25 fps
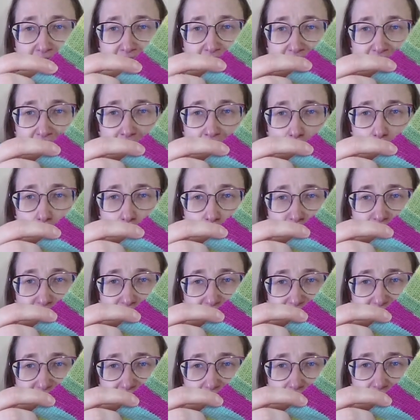and I worked
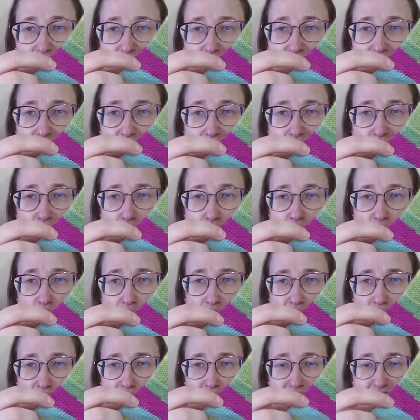down and then
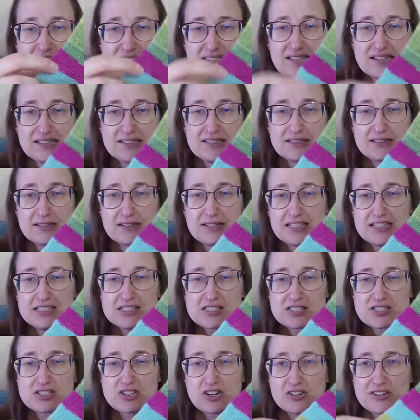all of a sudden it
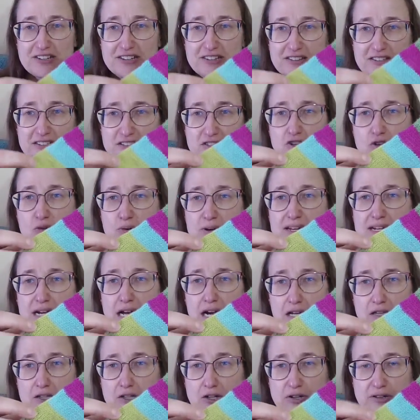started this green
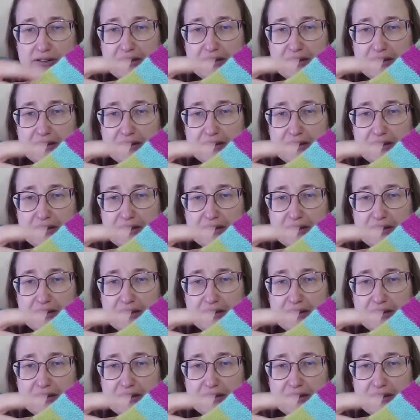color,